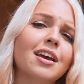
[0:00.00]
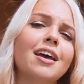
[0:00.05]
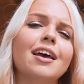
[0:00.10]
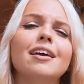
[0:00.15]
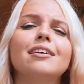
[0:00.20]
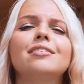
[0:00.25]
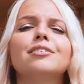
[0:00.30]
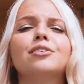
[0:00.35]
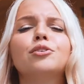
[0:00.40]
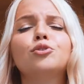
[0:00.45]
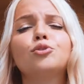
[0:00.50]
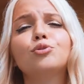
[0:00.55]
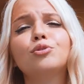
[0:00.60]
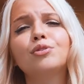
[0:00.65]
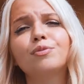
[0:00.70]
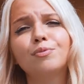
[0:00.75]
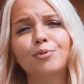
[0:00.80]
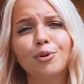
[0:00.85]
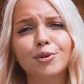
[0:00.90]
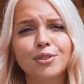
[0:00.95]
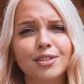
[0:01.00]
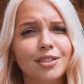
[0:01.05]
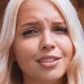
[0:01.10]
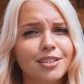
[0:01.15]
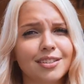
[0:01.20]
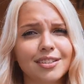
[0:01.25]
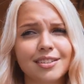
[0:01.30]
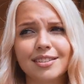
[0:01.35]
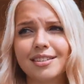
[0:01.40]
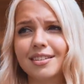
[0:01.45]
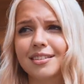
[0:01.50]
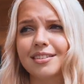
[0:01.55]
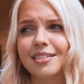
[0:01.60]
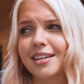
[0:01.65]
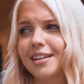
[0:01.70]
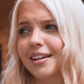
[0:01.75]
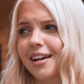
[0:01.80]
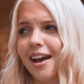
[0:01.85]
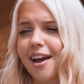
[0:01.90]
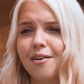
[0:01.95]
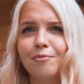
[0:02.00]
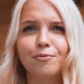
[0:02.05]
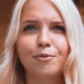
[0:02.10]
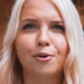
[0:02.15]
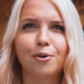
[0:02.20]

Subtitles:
and in universities they have